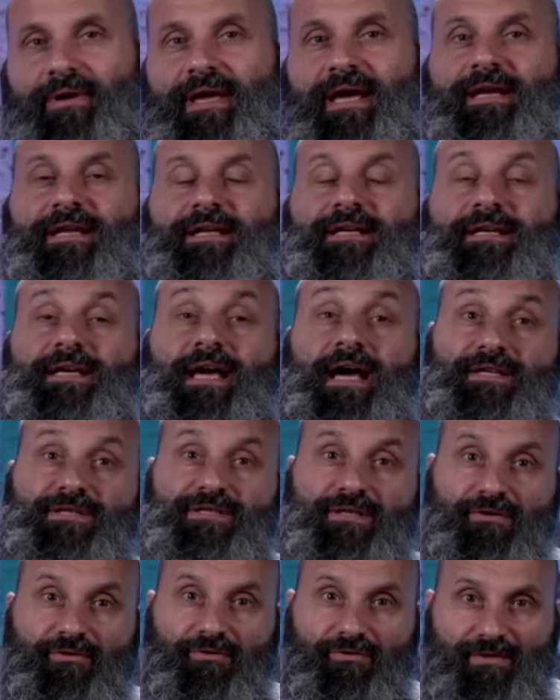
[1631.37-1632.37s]
out and
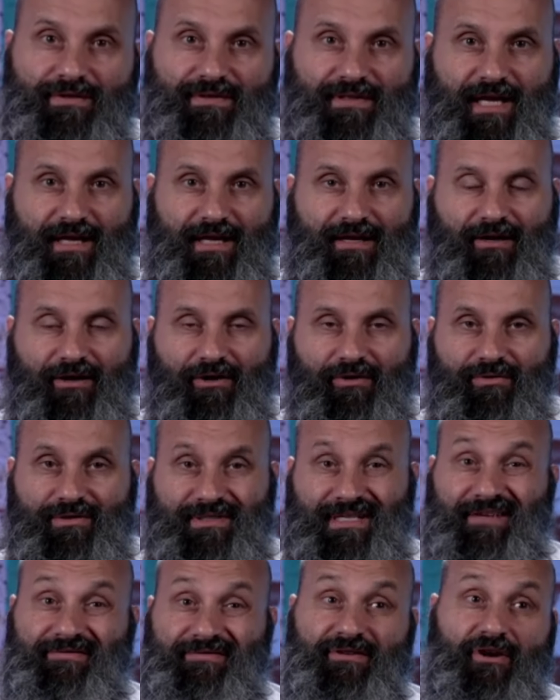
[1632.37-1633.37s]
engaging all the
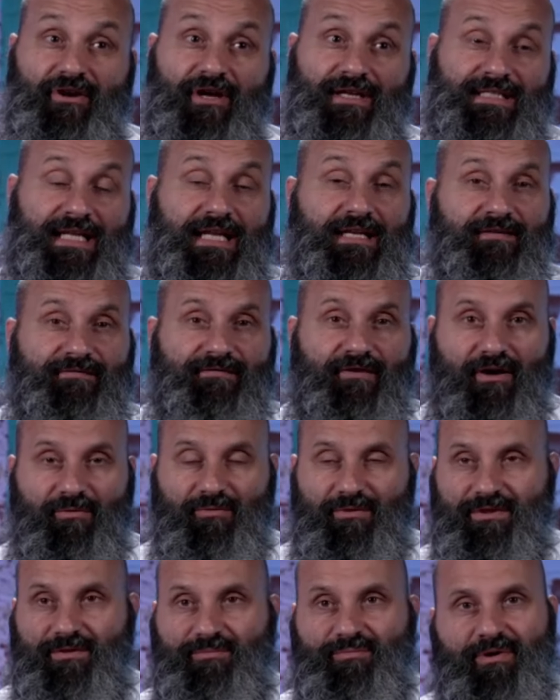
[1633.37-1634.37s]
stakeholders, even identifying
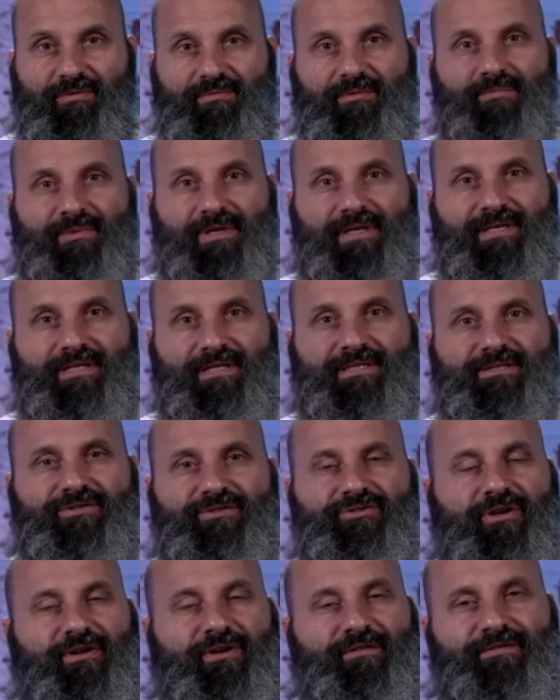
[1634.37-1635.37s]
what the problem is,
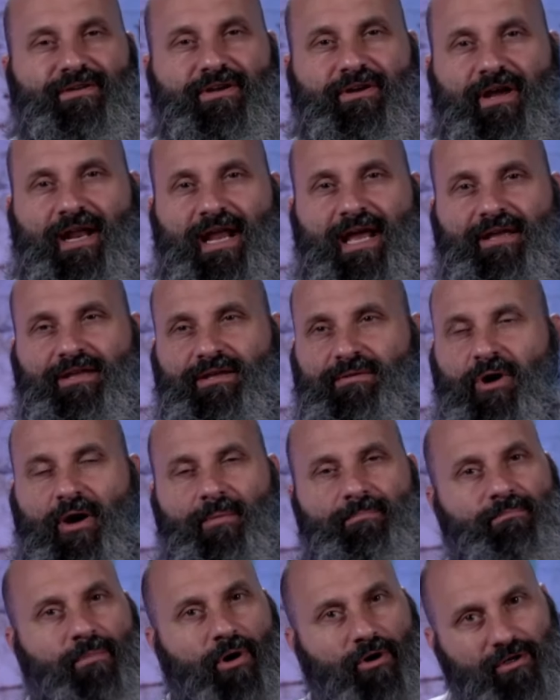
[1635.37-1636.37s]
trying to figure out how you
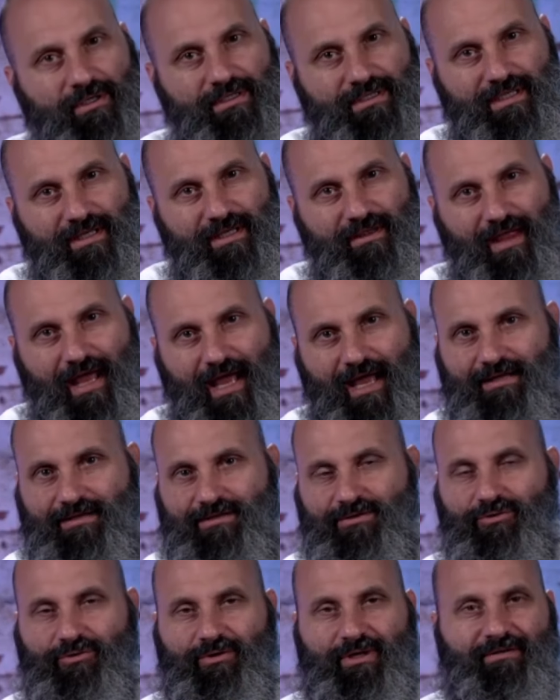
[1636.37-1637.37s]
might monitor
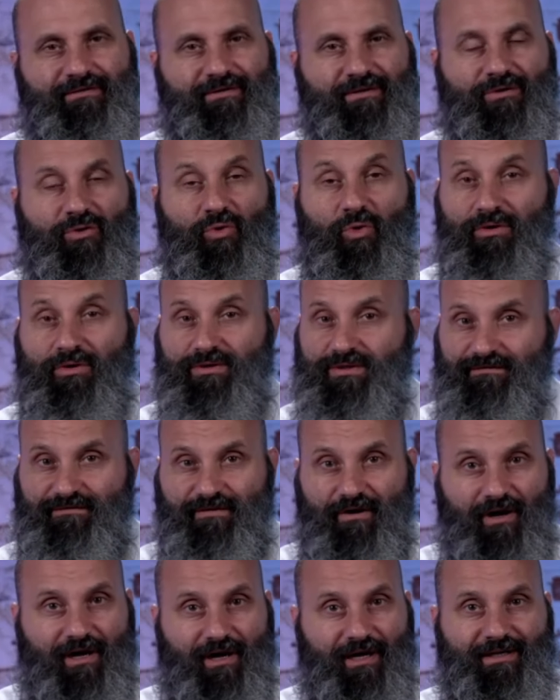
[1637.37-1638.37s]
that or even
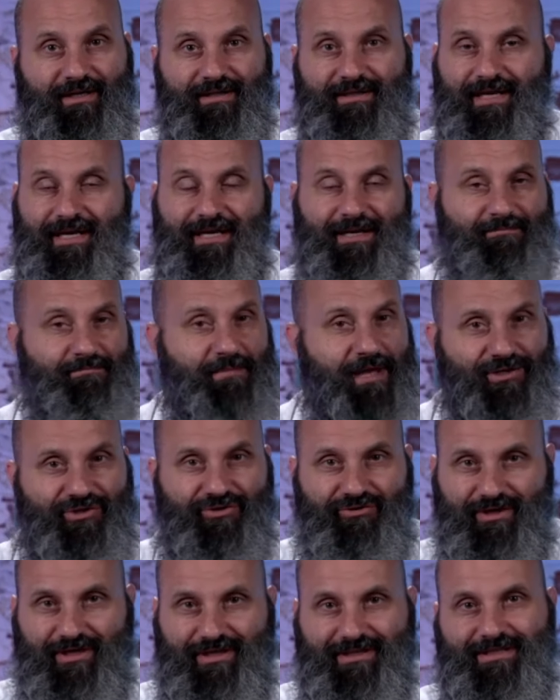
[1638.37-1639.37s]
quantify it, how to
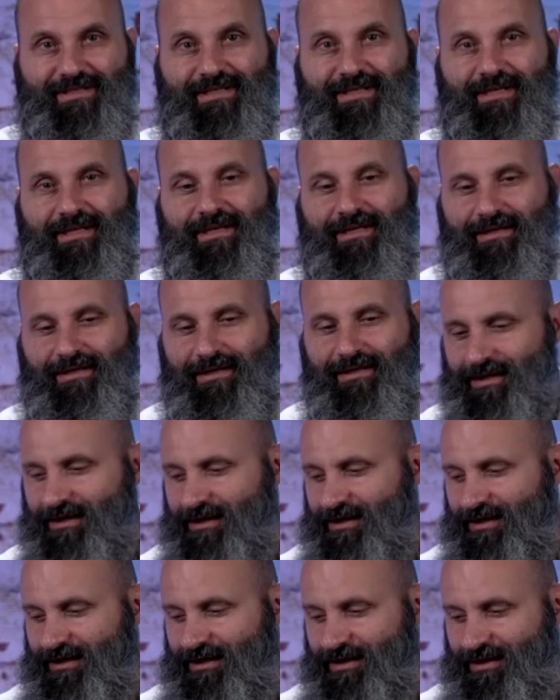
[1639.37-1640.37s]
measure it,
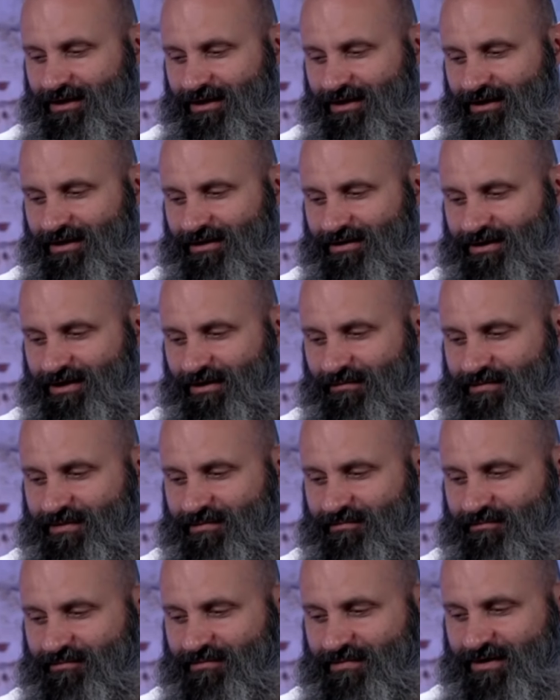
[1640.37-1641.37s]
you know.
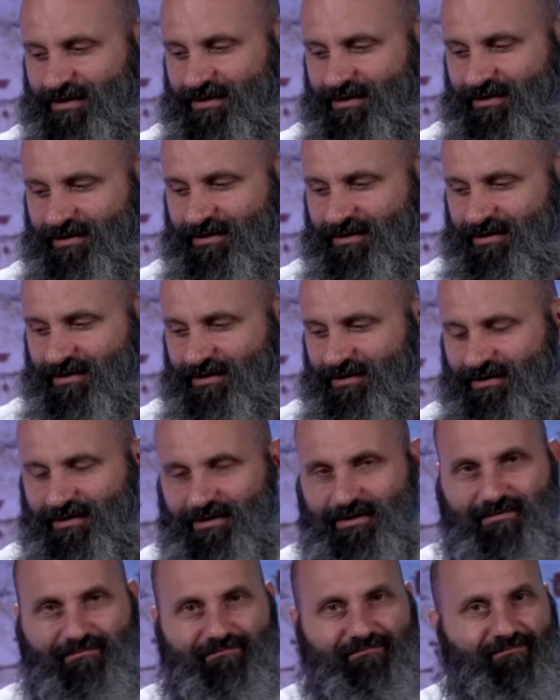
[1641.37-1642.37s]
The
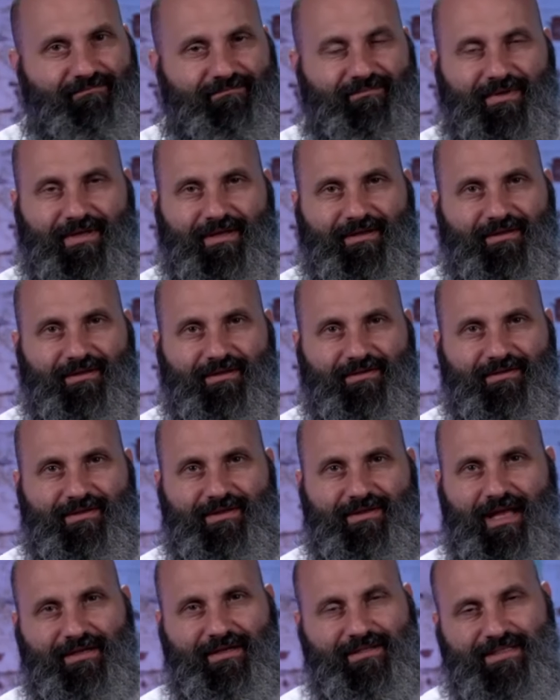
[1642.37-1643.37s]

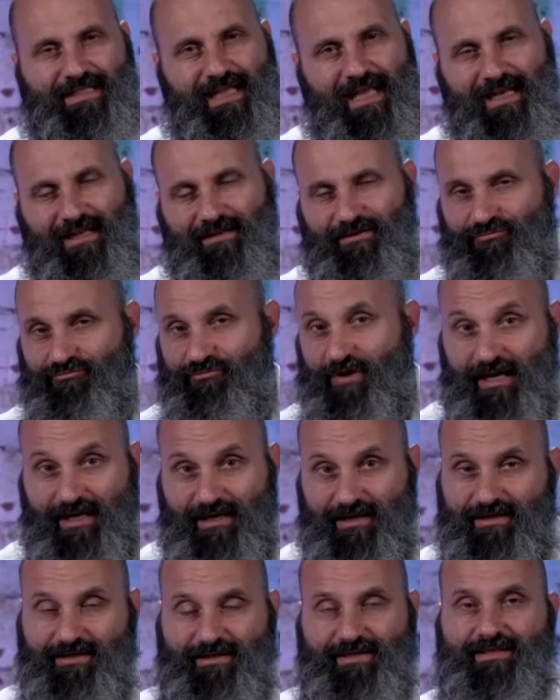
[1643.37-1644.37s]
understanding the
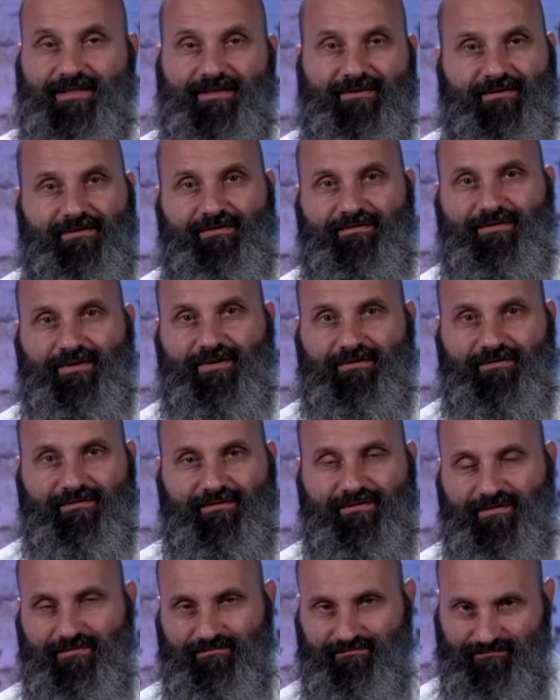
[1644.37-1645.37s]
readiness
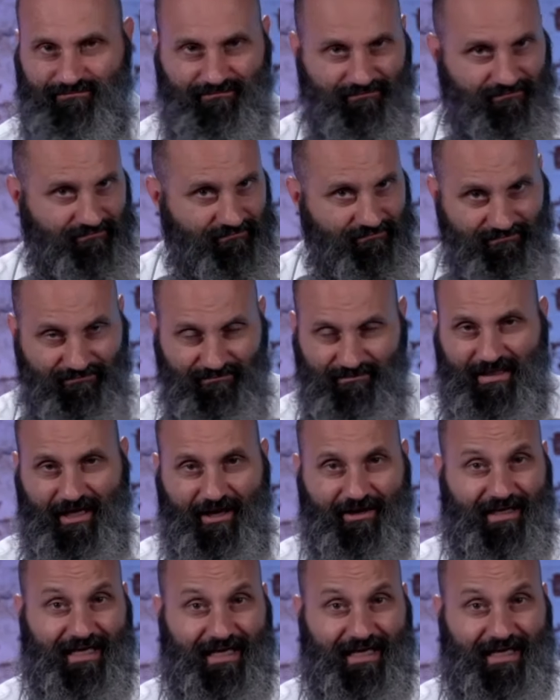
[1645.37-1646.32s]
of you know, key